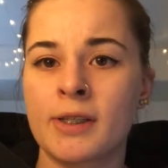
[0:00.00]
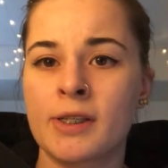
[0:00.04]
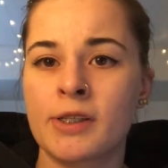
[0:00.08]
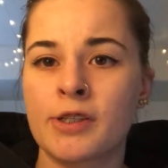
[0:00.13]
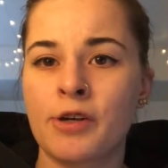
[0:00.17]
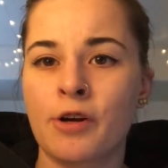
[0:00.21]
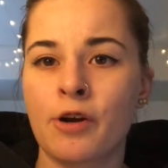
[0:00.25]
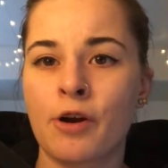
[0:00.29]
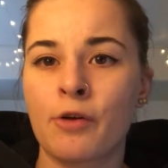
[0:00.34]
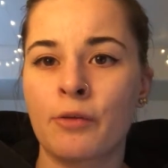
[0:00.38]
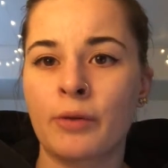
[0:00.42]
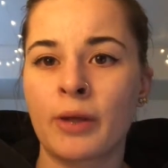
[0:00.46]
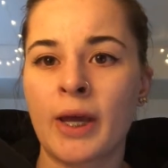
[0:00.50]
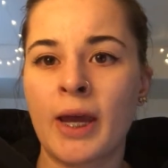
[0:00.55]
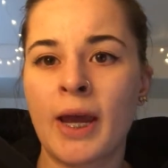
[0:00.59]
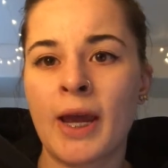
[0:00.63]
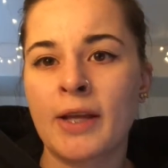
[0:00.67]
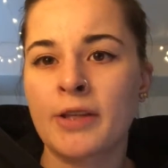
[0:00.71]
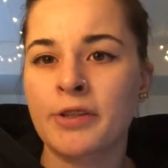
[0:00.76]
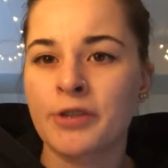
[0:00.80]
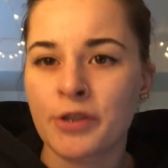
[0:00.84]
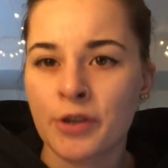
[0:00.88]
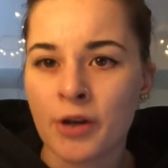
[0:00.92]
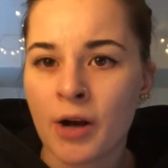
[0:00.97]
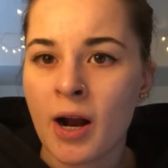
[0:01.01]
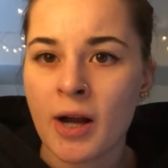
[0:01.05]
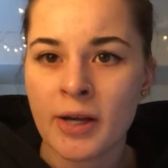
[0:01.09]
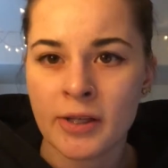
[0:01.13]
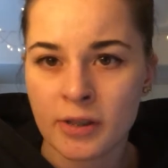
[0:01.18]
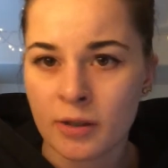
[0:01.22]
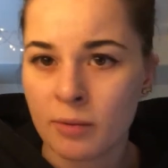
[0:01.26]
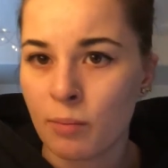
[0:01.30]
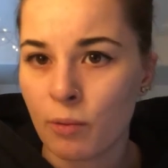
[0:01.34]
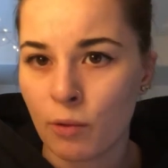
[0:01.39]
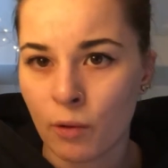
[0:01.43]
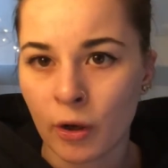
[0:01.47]
is your only answer, I
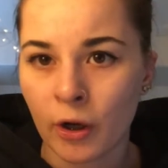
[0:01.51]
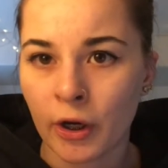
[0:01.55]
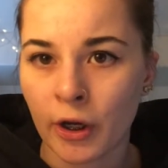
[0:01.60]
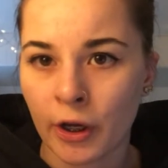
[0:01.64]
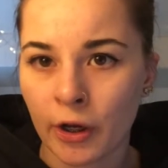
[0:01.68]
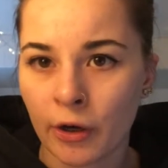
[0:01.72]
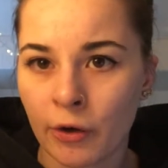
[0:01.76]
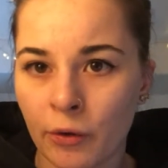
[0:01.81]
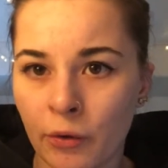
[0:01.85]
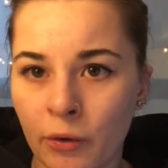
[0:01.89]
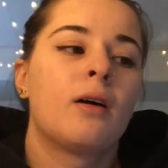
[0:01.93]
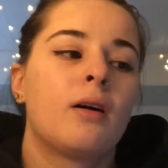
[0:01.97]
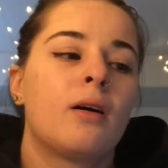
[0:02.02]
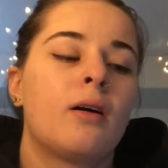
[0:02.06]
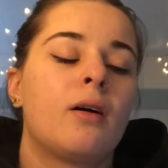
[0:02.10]
support you.